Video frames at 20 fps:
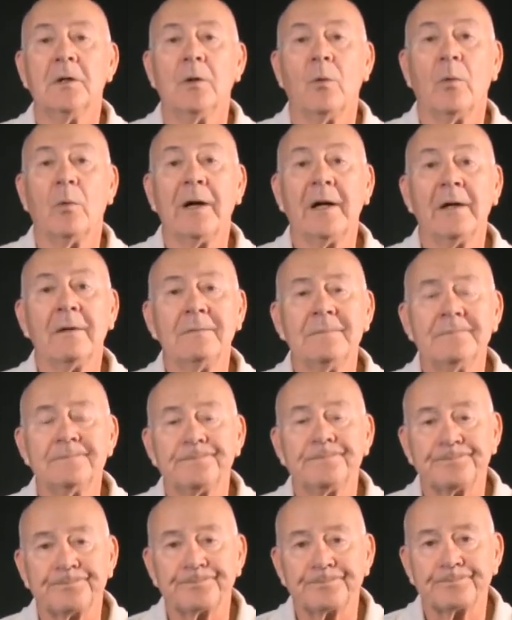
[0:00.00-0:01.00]
Well,
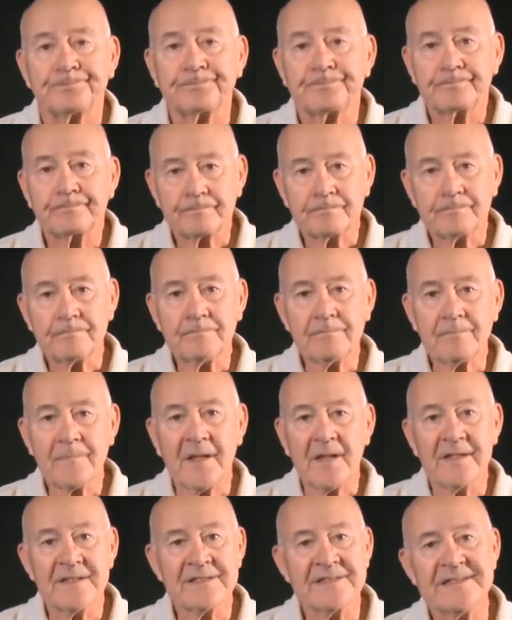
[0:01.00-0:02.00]

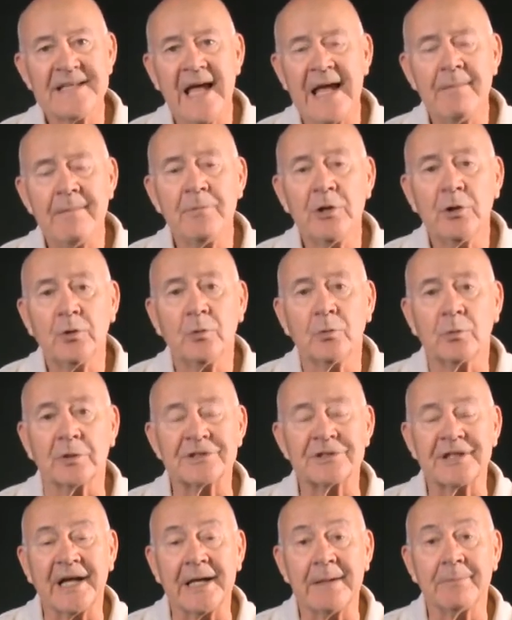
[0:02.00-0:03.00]
Samuel
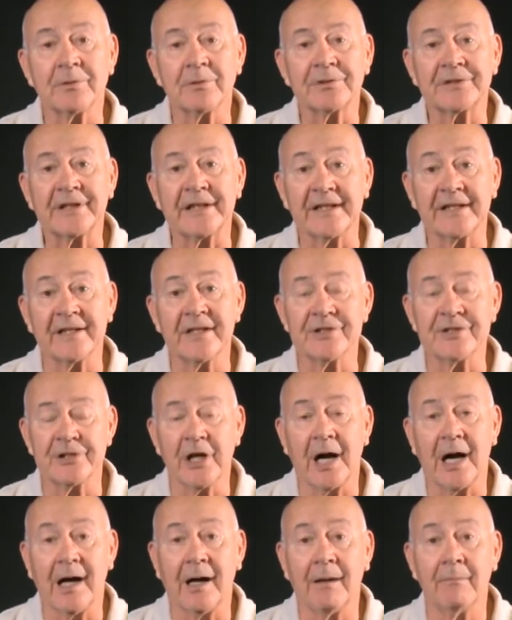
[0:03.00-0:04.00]
was able to get a
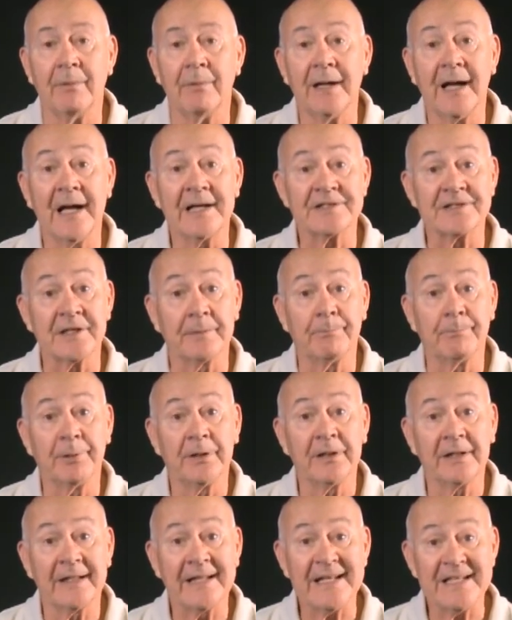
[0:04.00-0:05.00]
job as a
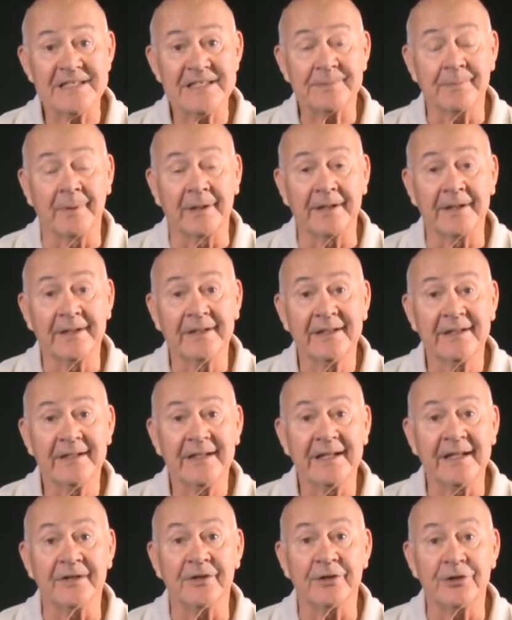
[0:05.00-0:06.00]
policeman
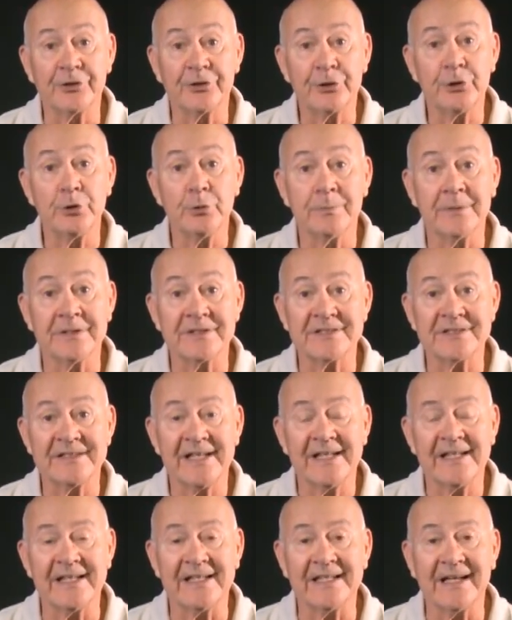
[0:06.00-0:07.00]
in Tuba
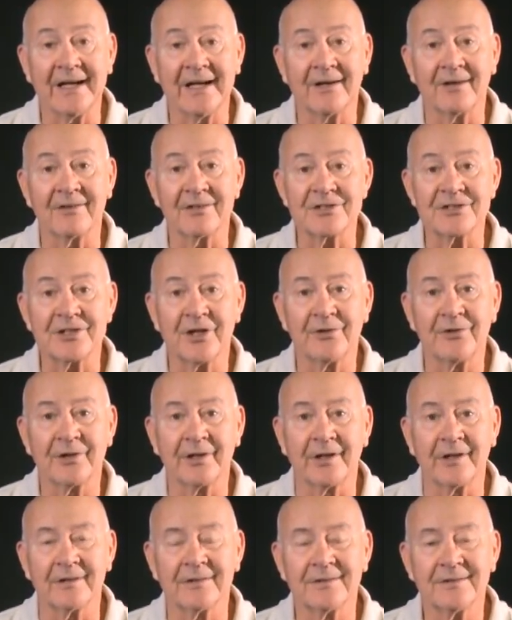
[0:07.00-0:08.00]
City,
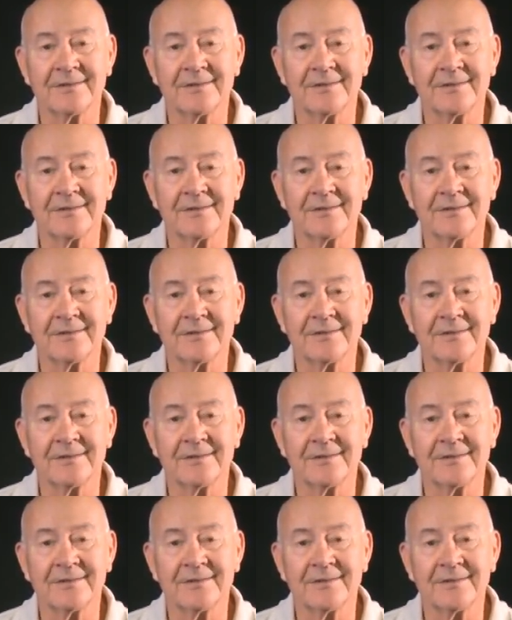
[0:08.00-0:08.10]
Arizona.